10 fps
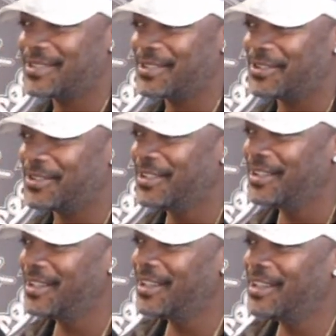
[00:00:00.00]
So
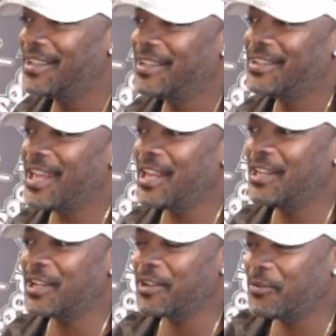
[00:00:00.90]
they
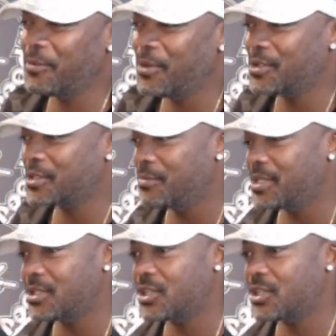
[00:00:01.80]
looking for me on some missing